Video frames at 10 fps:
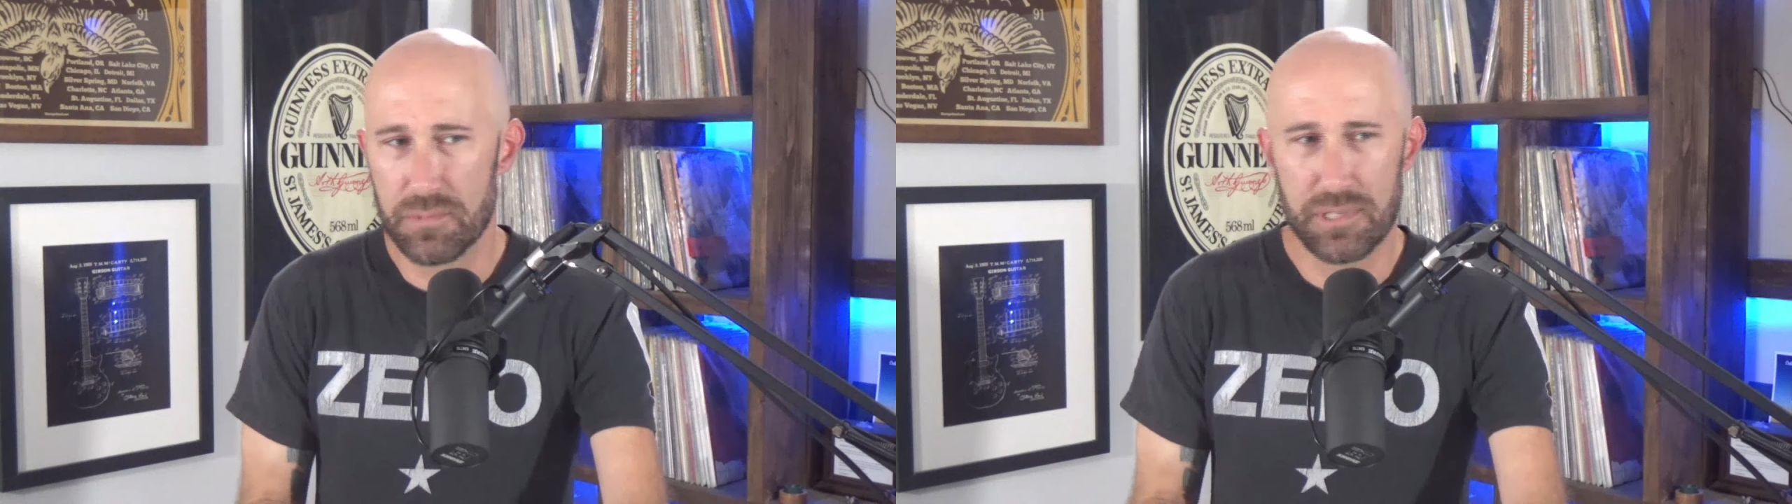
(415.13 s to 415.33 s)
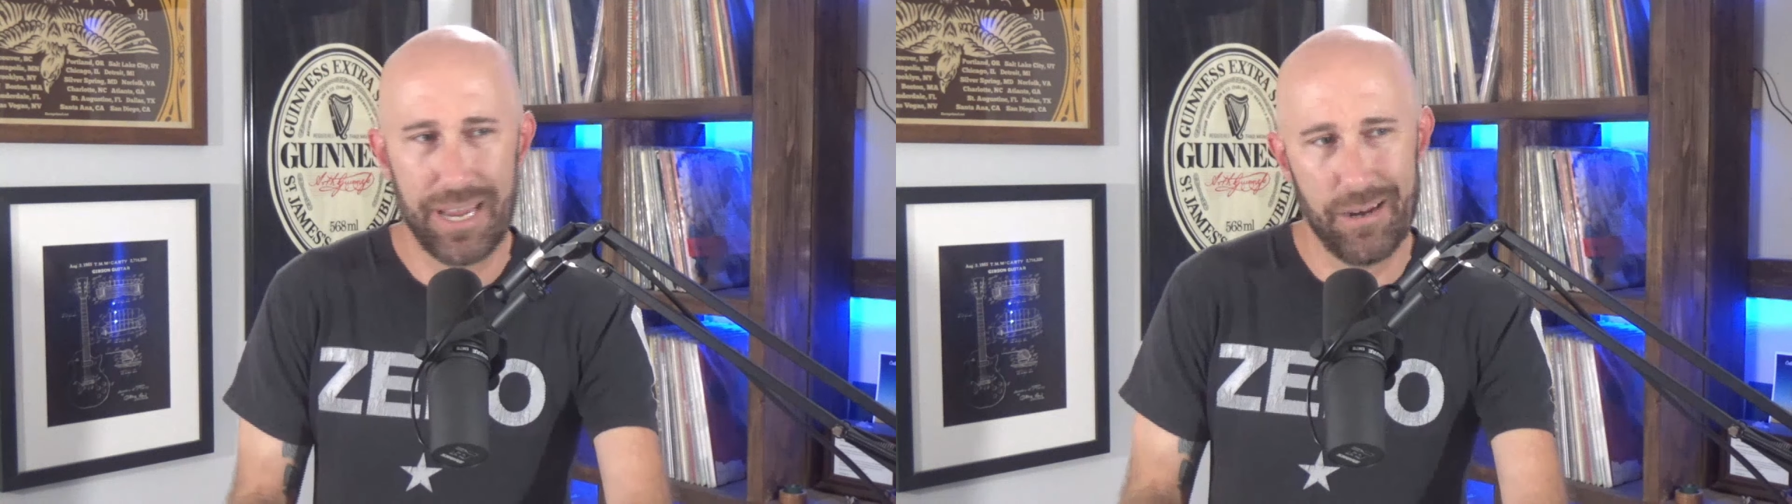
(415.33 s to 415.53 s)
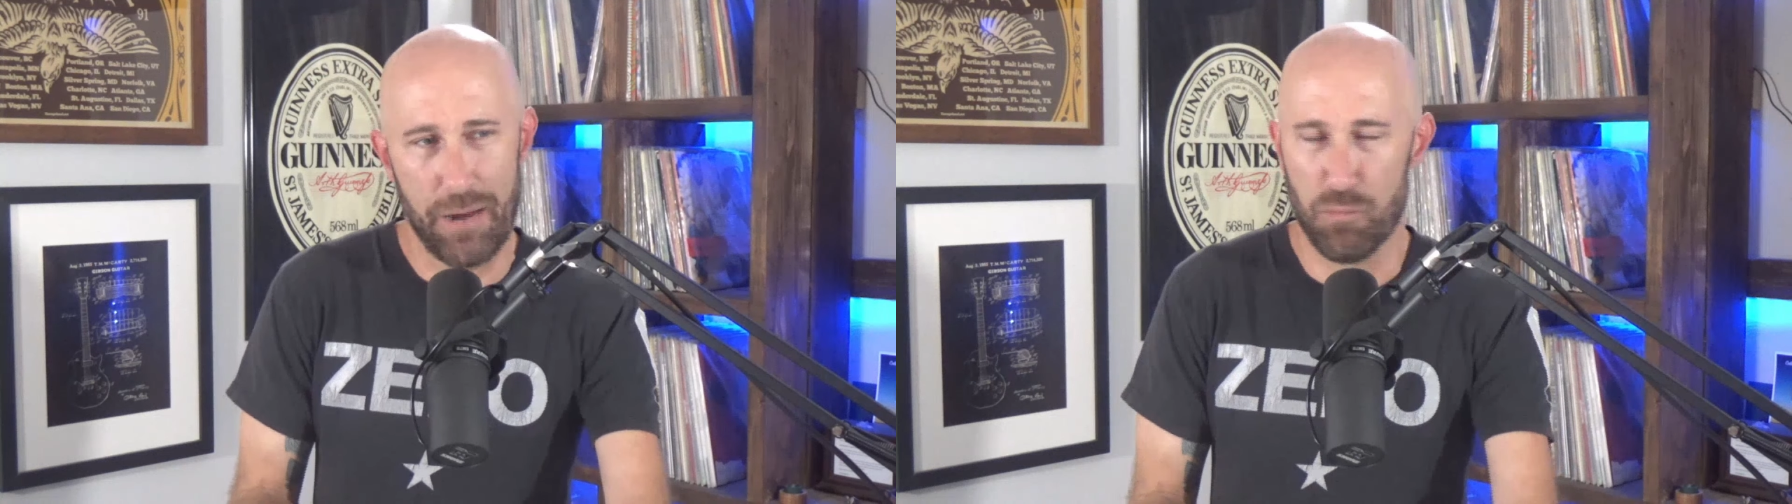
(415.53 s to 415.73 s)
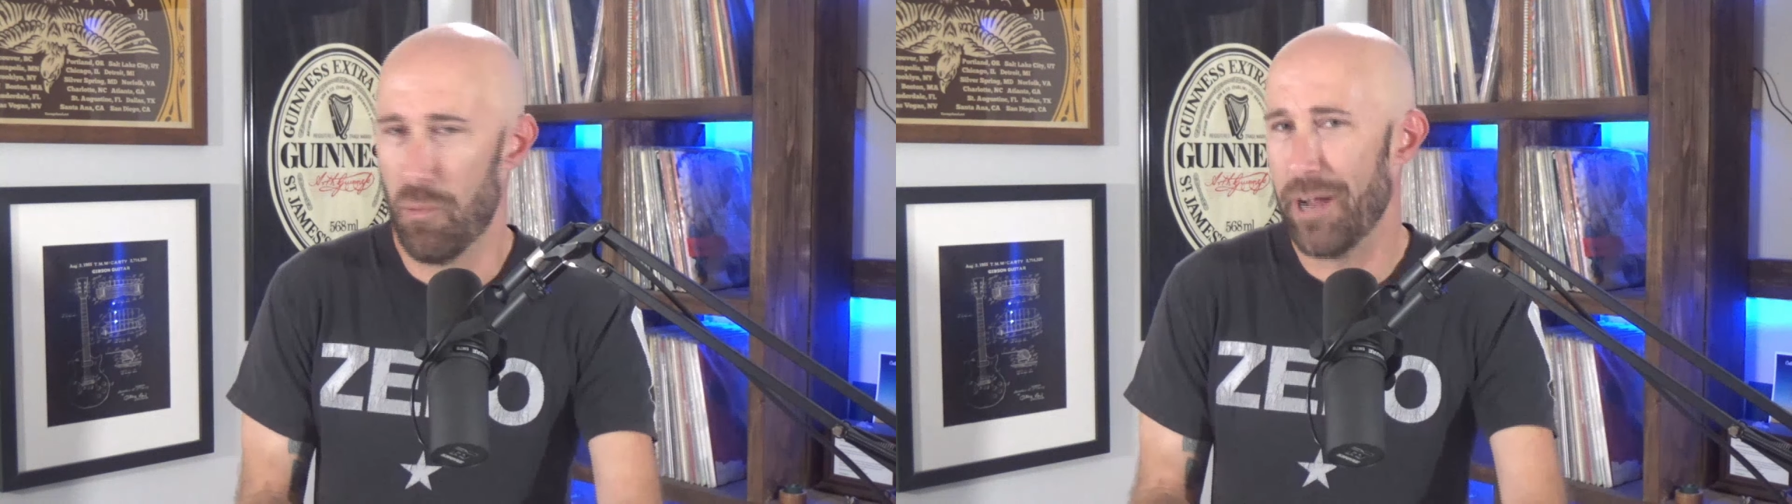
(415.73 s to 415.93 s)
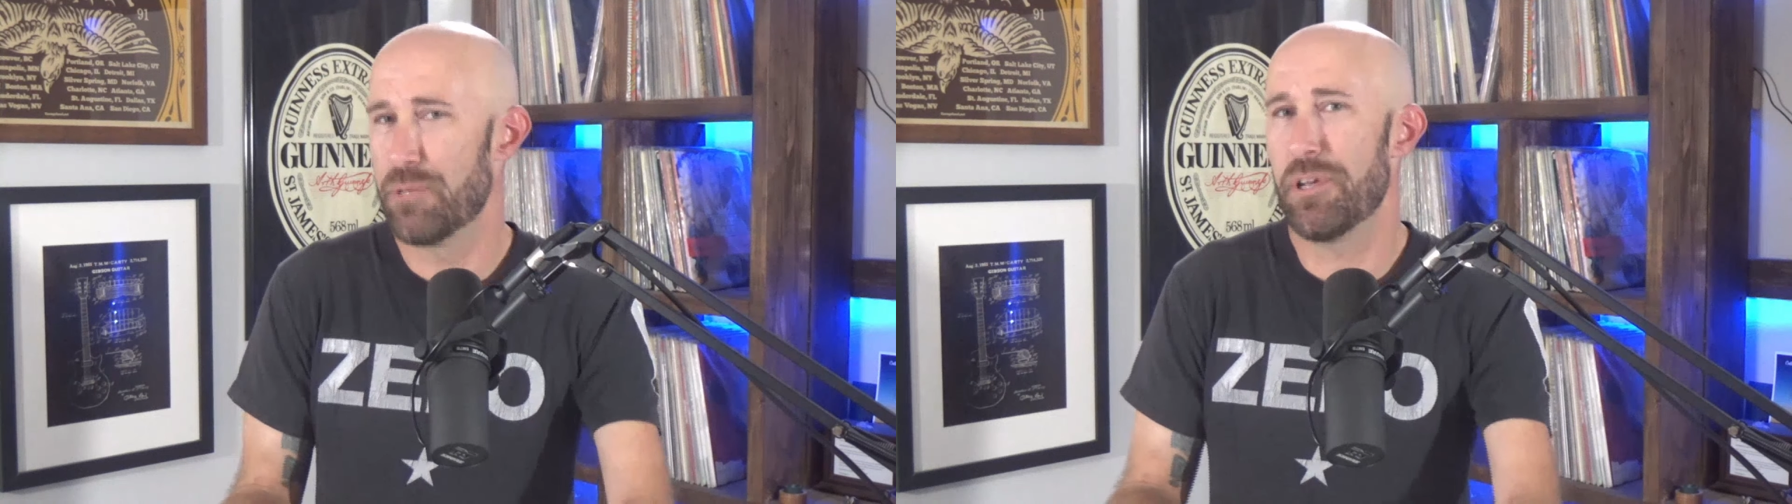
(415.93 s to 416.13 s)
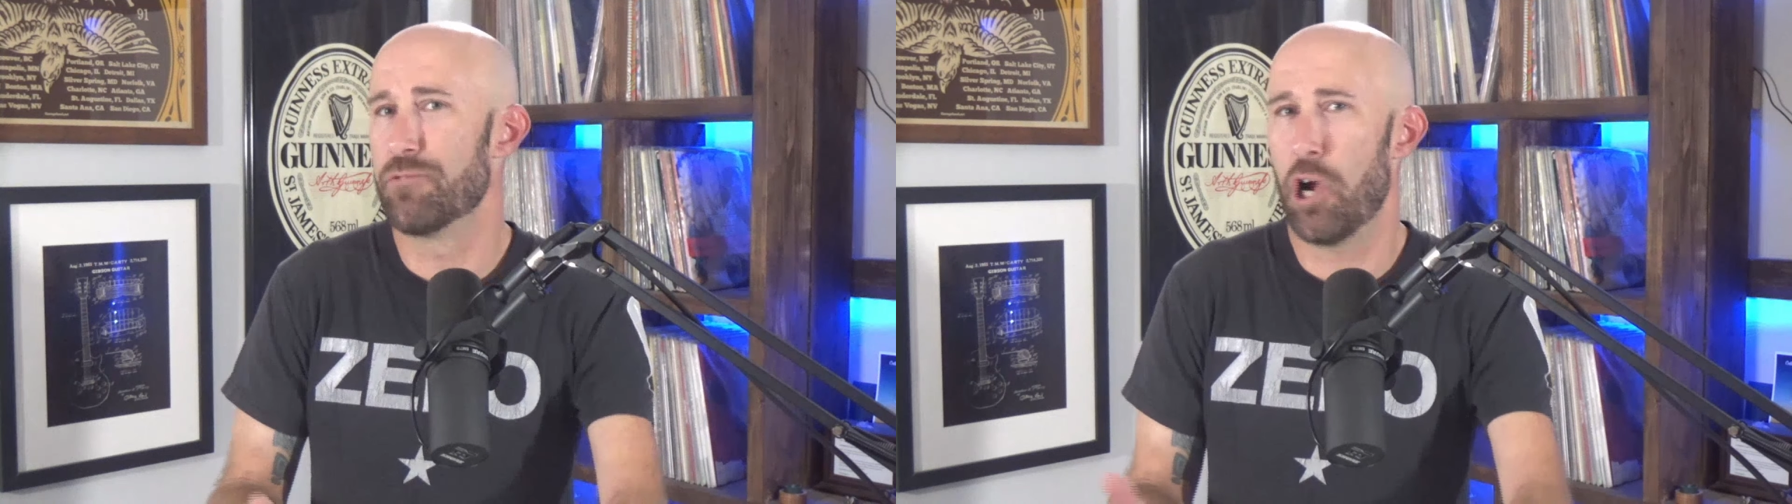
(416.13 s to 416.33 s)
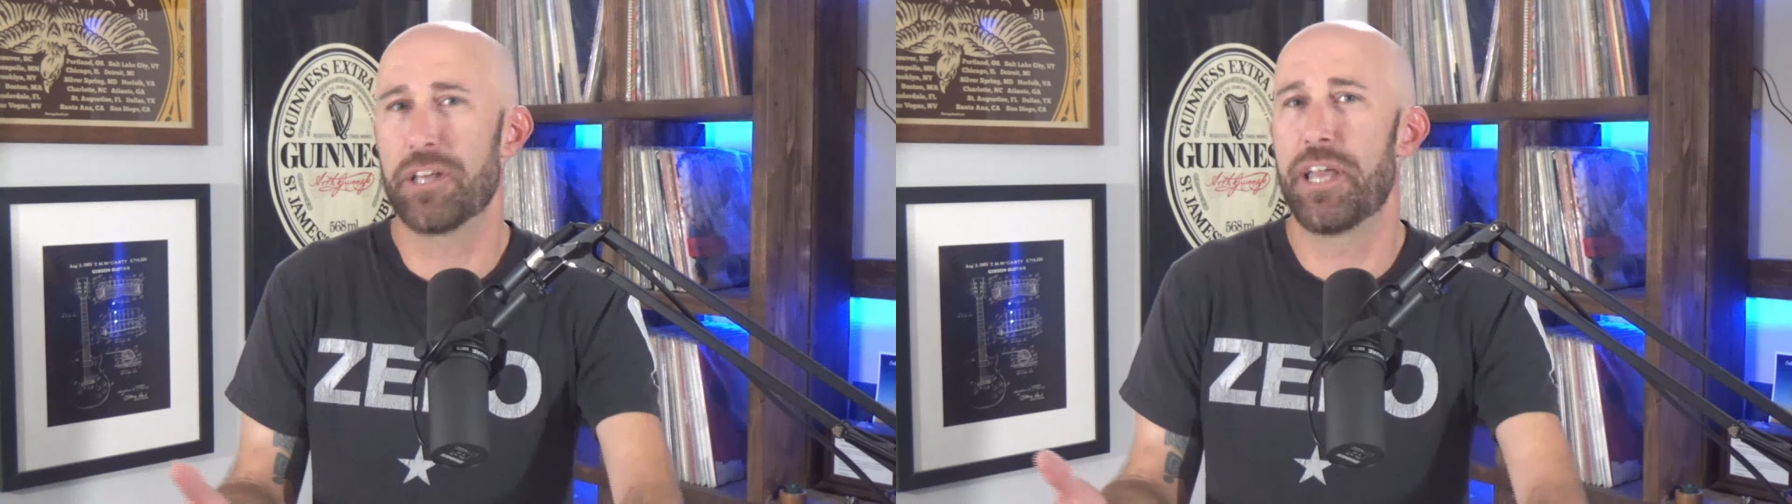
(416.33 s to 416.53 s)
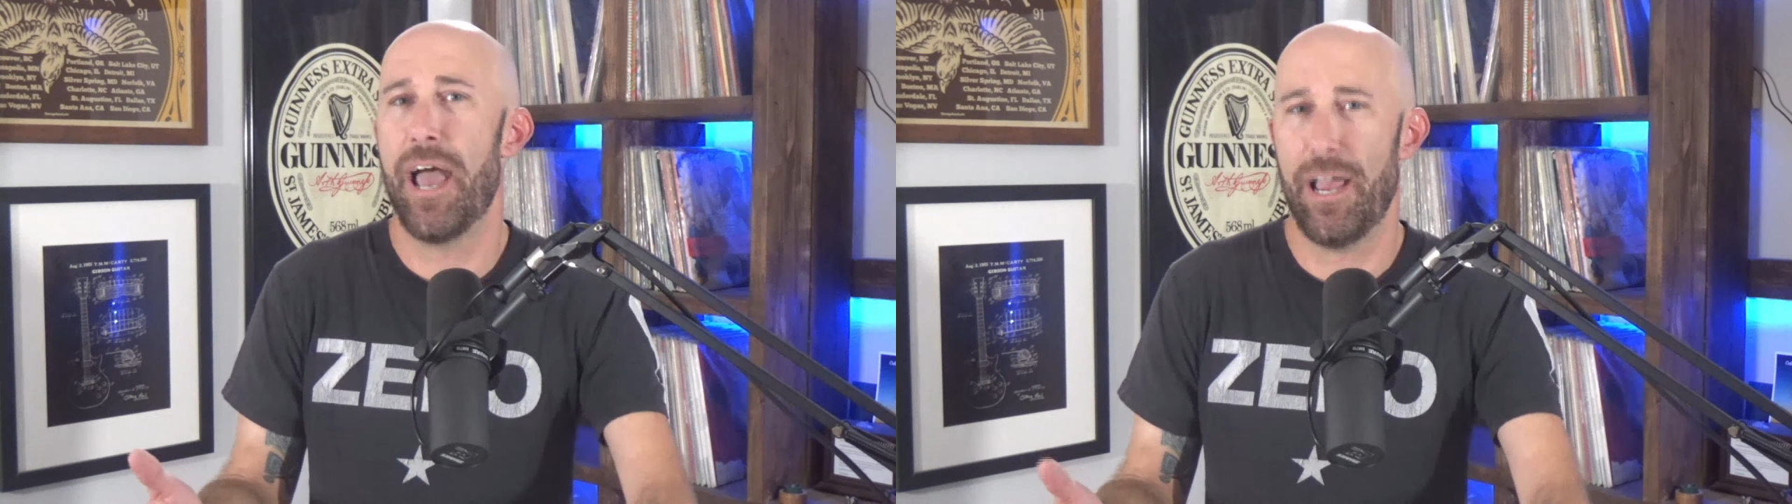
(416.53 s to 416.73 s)
it reminds me of Johnny
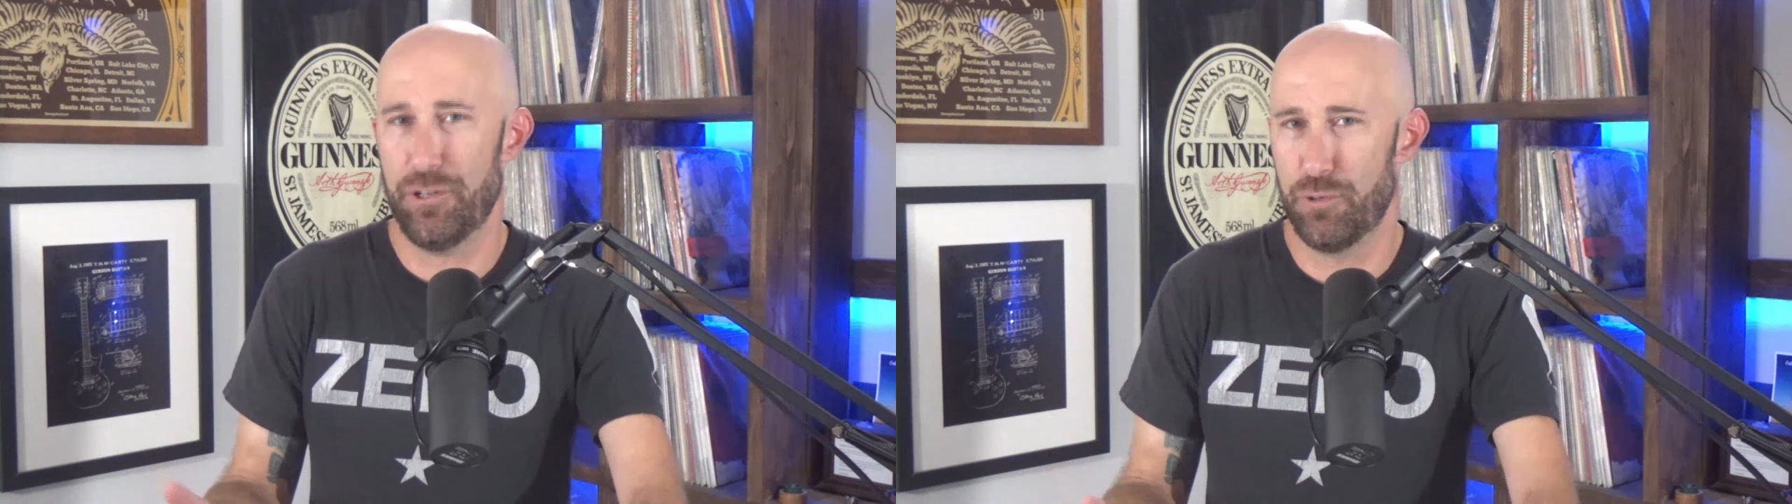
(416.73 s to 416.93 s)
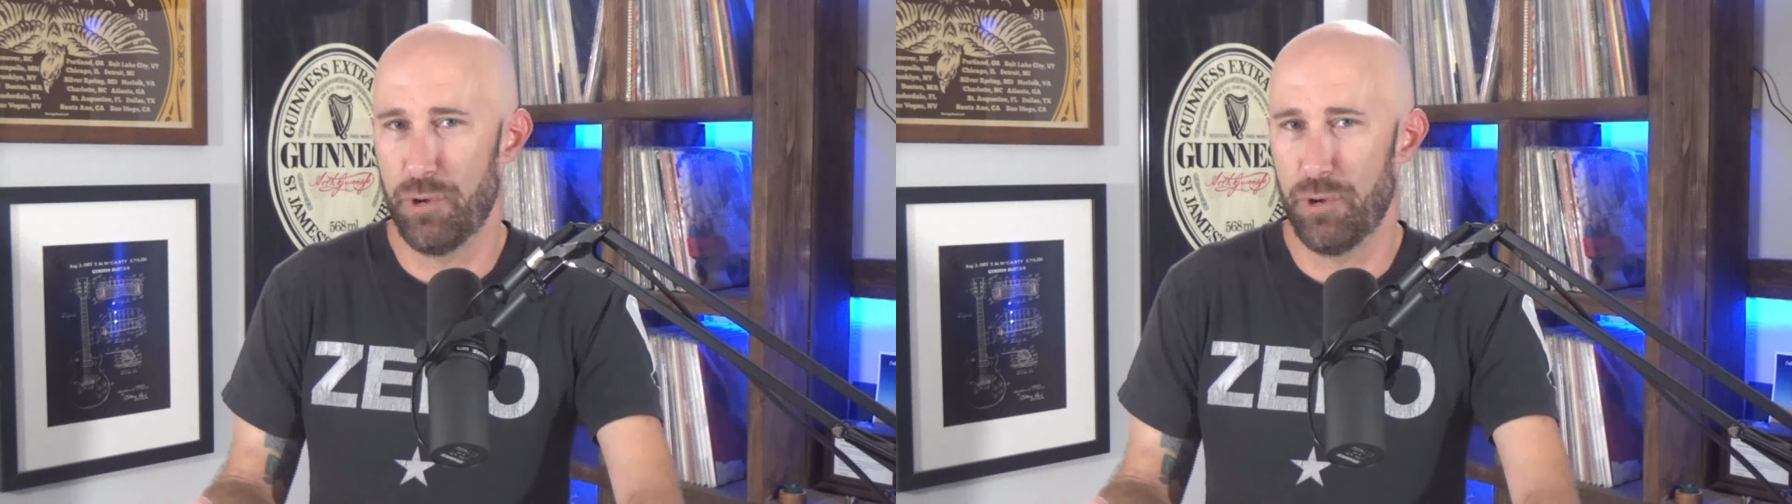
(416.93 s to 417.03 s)
Cash.